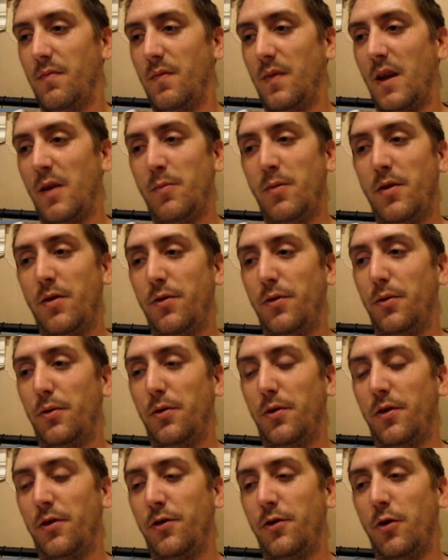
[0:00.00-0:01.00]
I've been through
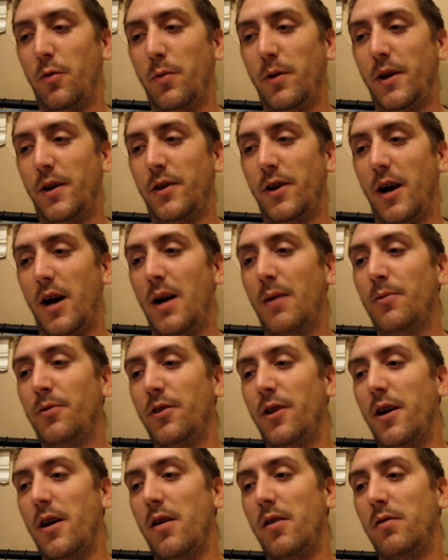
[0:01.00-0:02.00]
this so many times
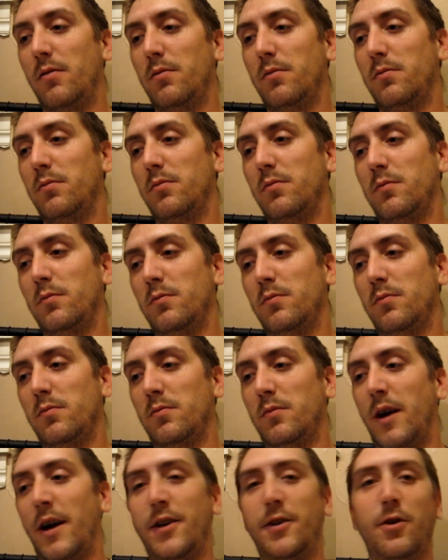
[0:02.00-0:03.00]
now.
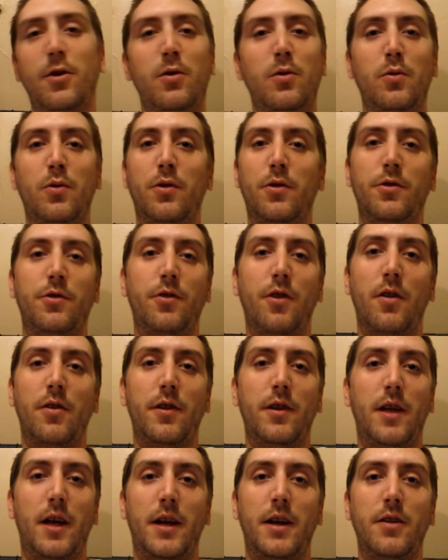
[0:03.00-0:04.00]
I know there's
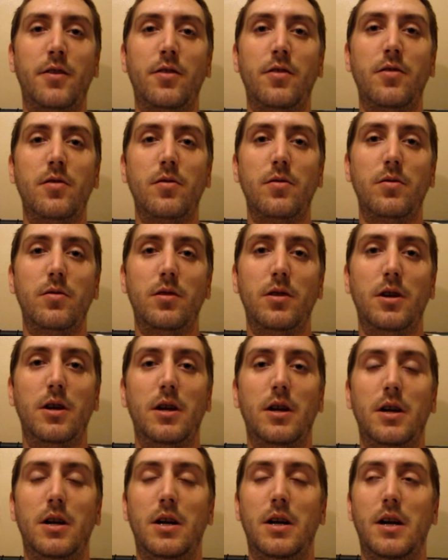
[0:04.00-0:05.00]
nothing I can do.
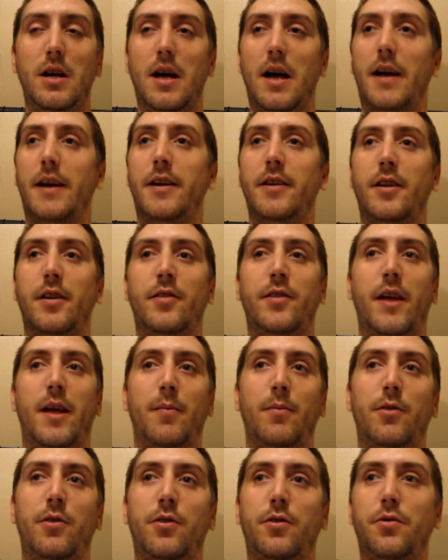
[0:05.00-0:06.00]
I can
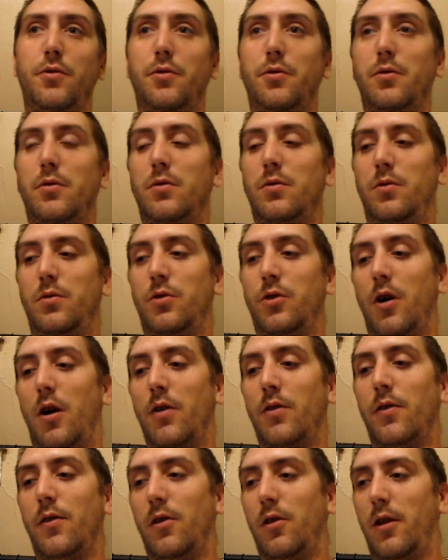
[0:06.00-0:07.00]
attempt to
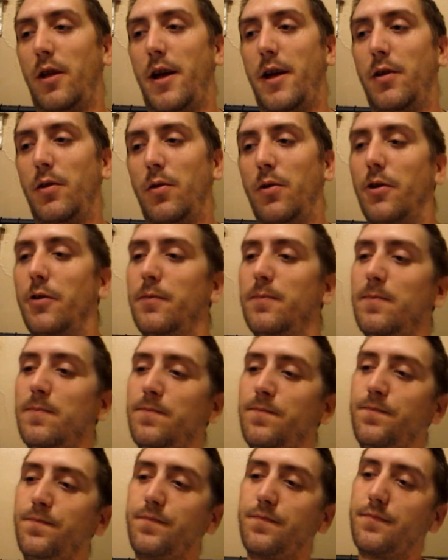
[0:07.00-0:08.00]
talk to the landlord
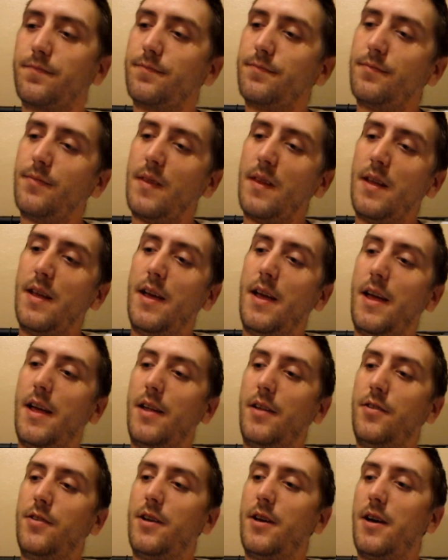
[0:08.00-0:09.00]

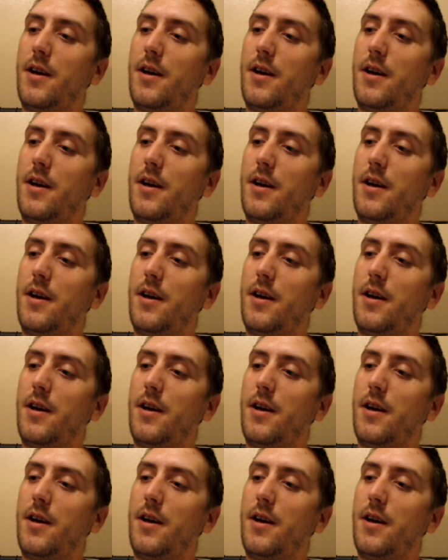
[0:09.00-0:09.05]
and